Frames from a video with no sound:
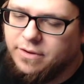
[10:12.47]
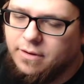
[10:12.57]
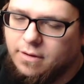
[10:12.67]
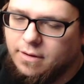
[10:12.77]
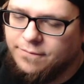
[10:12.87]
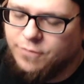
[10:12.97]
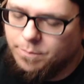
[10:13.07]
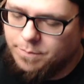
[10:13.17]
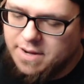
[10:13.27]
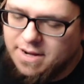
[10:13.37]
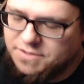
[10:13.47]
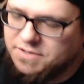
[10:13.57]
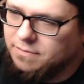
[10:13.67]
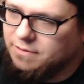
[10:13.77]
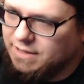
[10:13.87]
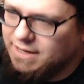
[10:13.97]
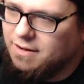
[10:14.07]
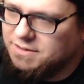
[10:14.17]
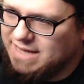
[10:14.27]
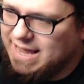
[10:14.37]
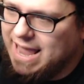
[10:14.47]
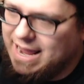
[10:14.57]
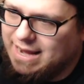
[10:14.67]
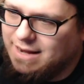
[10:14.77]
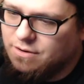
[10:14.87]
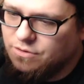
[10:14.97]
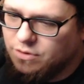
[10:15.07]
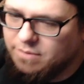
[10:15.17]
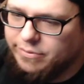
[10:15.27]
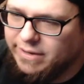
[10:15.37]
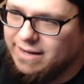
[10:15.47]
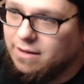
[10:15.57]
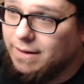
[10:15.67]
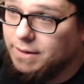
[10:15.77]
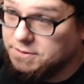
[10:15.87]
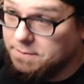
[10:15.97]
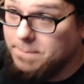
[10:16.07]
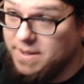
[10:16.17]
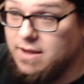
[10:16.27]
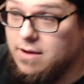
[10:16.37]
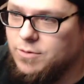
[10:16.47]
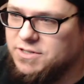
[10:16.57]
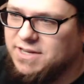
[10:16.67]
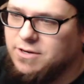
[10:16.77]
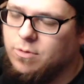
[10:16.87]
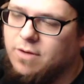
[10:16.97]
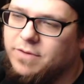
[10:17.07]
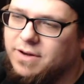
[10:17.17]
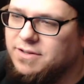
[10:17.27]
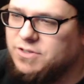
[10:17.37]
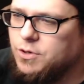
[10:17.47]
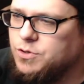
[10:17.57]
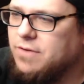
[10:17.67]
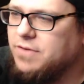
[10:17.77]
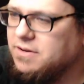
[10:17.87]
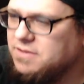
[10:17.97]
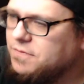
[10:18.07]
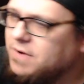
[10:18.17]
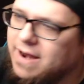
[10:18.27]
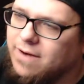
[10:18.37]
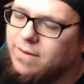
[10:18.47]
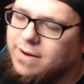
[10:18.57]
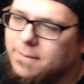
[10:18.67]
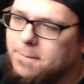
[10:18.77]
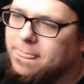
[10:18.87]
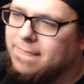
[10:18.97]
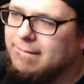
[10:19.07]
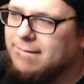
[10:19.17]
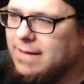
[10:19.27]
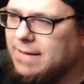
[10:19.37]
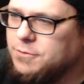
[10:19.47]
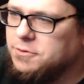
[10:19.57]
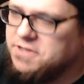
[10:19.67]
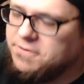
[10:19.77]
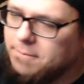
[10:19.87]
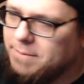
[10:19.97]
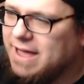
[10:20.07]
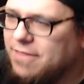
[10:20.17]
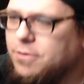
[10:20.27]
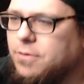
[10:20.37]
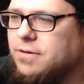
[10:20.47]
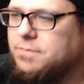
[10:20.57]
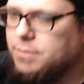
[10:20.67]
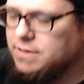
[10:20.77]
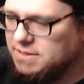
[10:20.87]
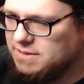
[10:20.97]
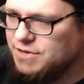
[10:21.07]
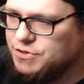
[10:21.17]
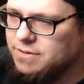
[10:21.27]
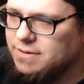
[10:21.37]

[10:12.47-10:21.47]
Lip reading: if you beat Leon's A, you can play Claire's B, which starts you off in a different area. It gives you a different path through the police station,